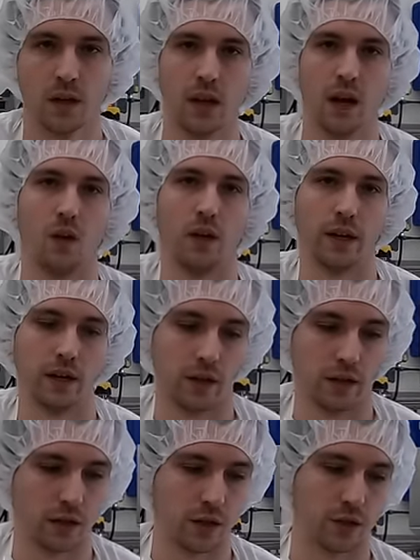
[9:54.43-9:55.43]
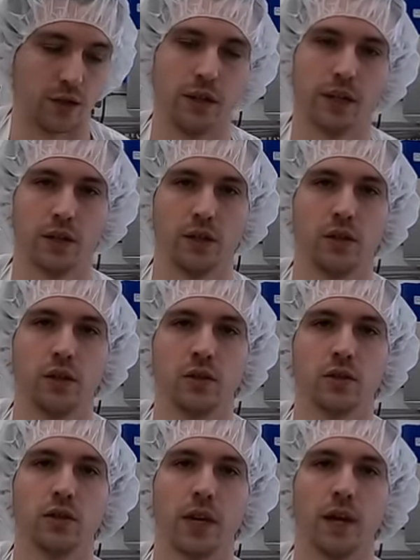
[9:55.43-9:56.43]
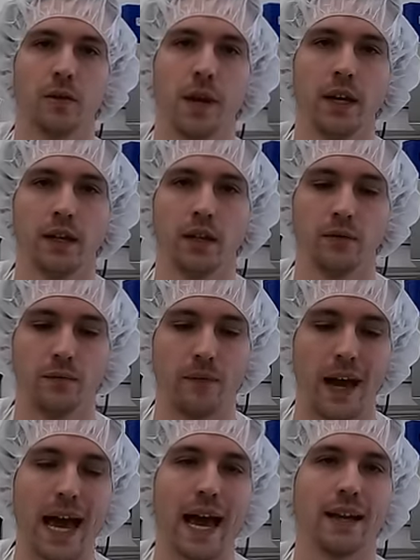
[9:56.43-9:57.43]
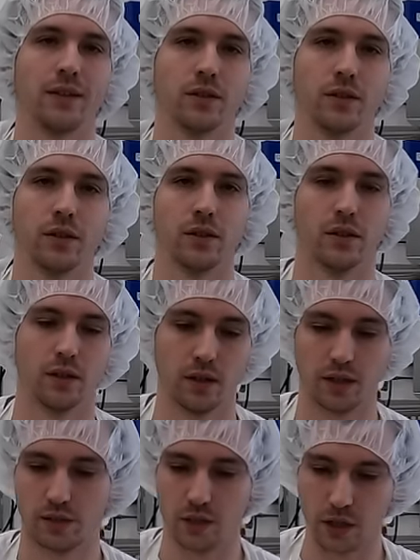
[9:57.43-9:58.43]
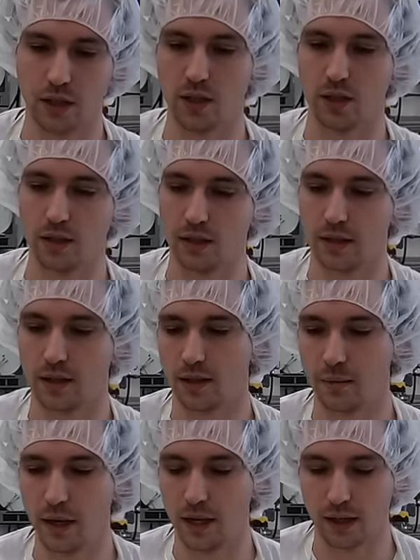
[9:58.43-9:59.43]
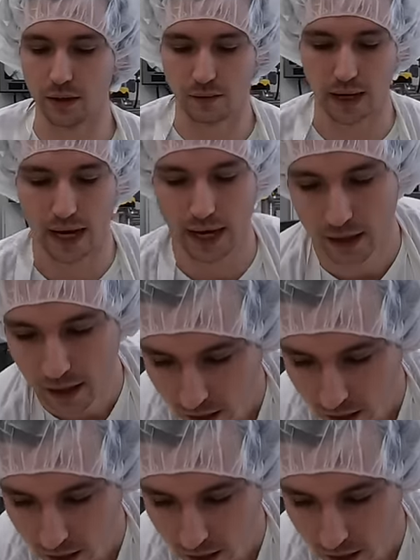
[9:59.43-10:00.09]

Now, in a traditional cheddar making vat or cheese making vat,